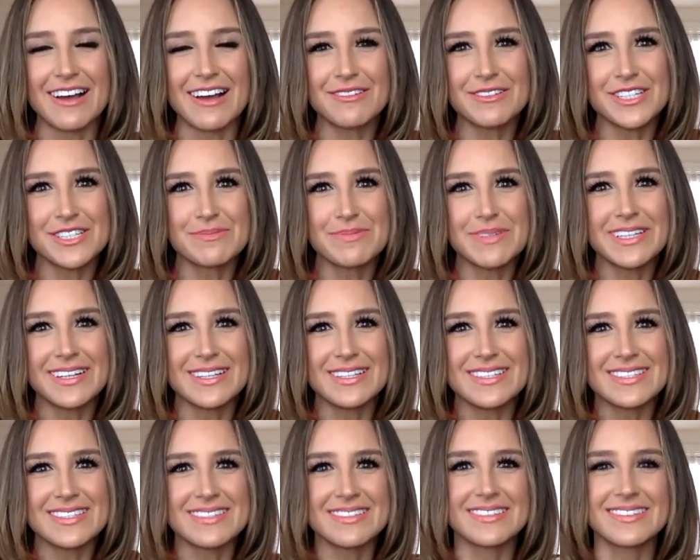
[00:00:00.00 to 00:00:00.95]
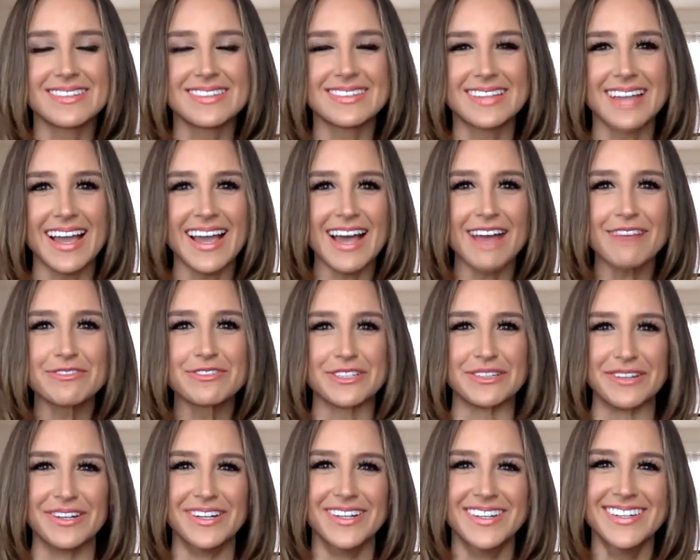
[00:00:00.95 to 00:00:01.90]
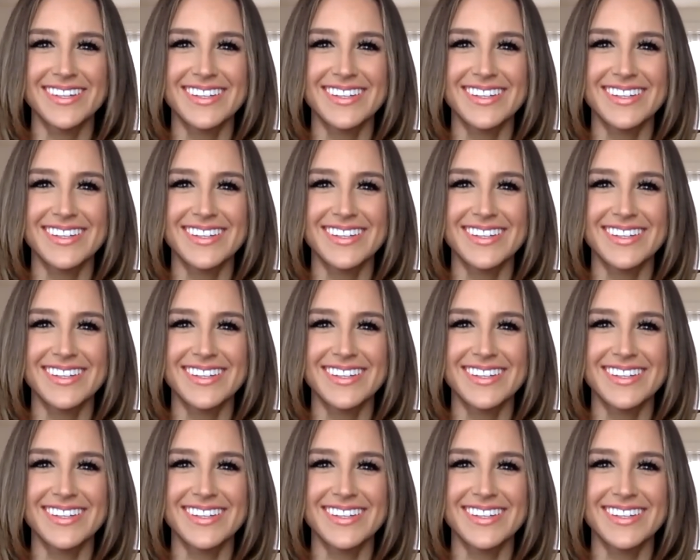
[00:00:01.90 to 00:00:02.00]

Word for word: now just because I have to.